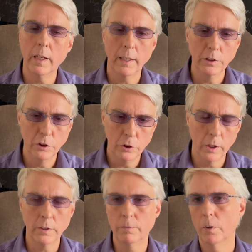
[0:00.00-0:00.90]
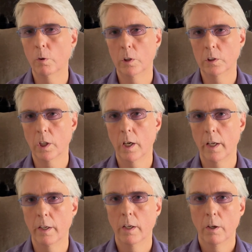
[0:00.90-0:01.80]
and just focus
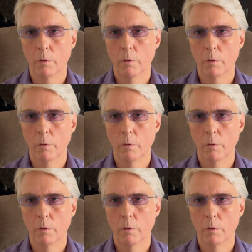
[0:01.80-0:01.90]
on